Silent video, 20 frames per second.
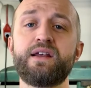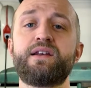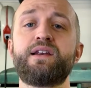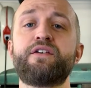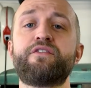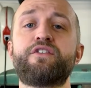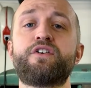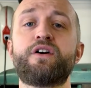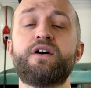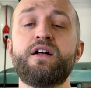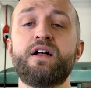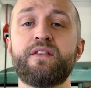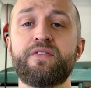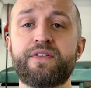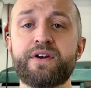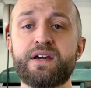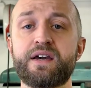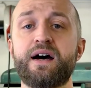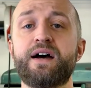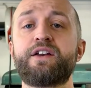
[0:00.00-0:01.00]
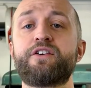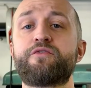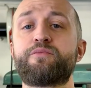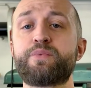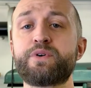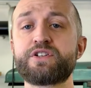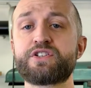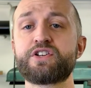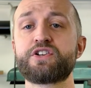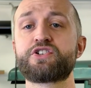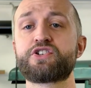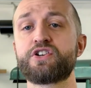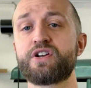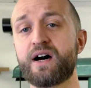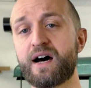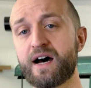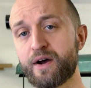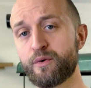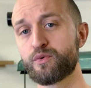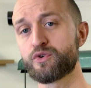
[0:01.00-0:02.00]
deliver the kind of
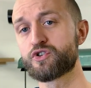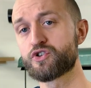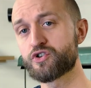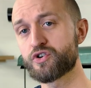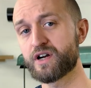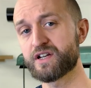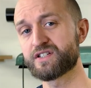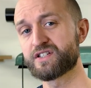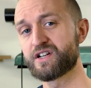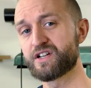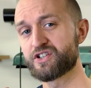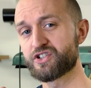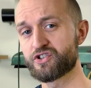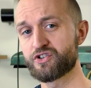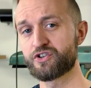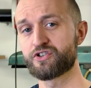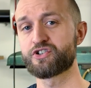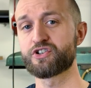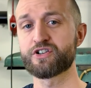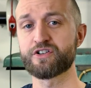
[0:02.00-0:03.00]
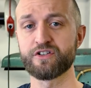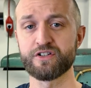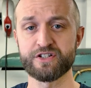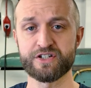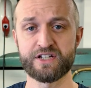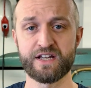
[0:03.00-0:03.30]
precision I would trust in a surgical